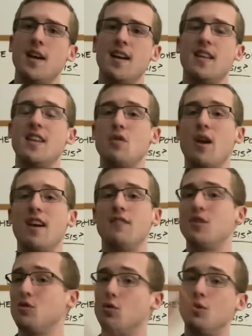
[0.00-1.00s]
and that you have
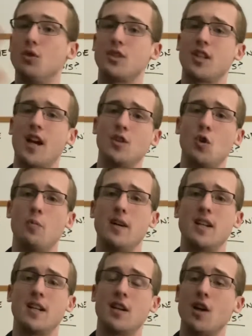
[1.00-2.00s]
the Google Slides
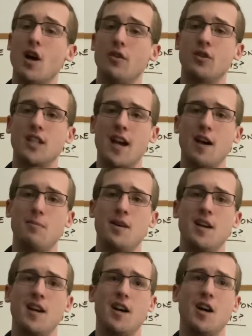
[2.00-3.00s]
open in another tab,
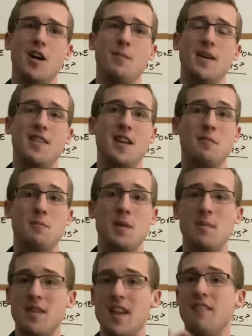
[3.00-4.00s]
and then
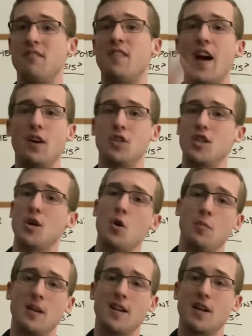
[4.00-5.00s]
maybe that final sheet
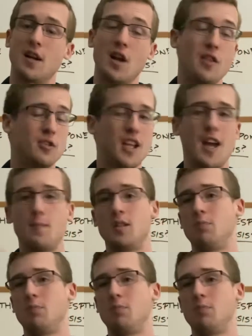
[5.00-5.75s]
open in another tab.